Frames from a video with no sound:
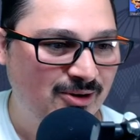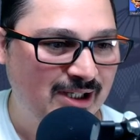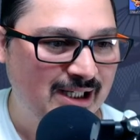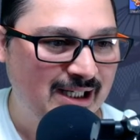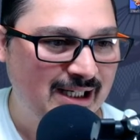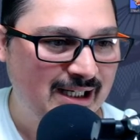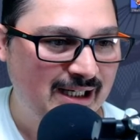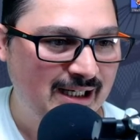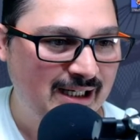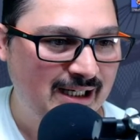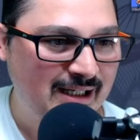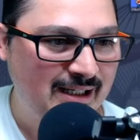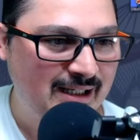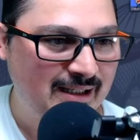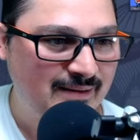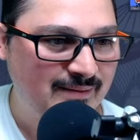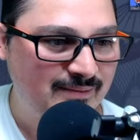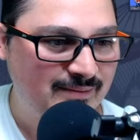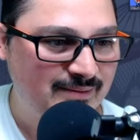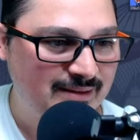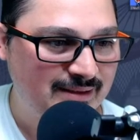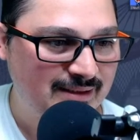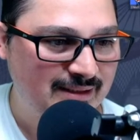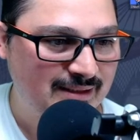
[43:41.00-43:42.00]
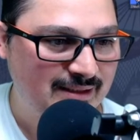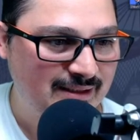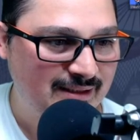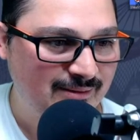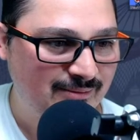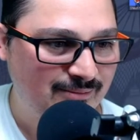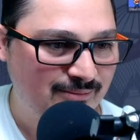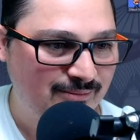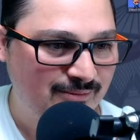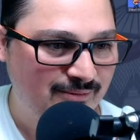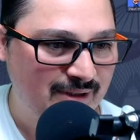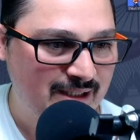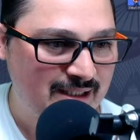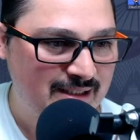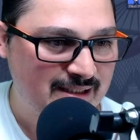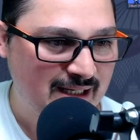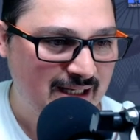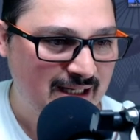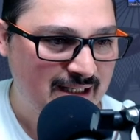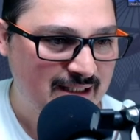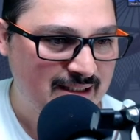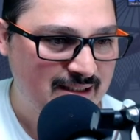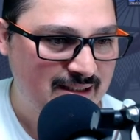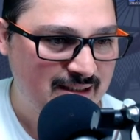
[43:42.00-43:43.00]
uh, where is
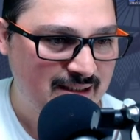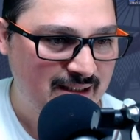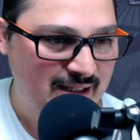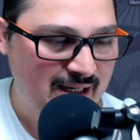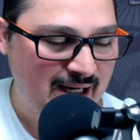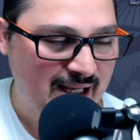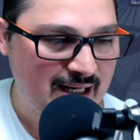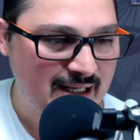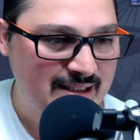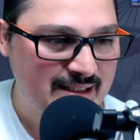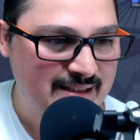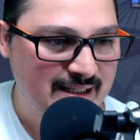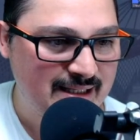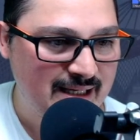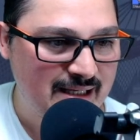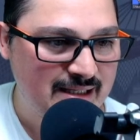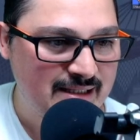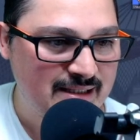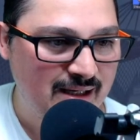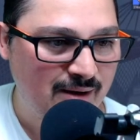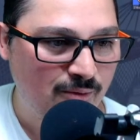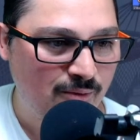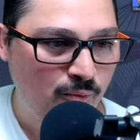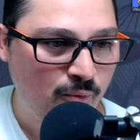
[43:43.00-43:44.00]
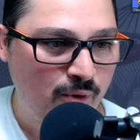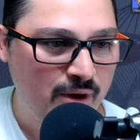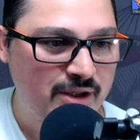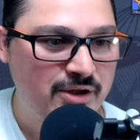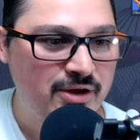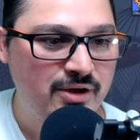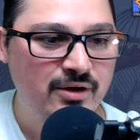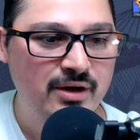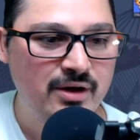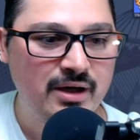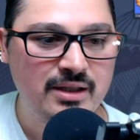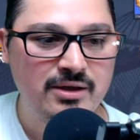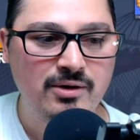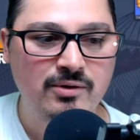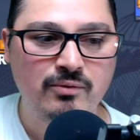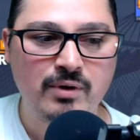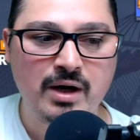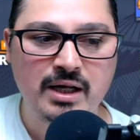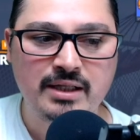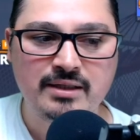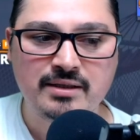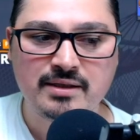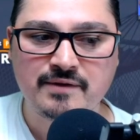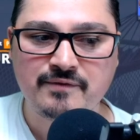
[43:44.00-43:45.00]
Alex? Alex says, uh, where do you get your
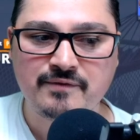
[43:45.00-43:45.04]
writers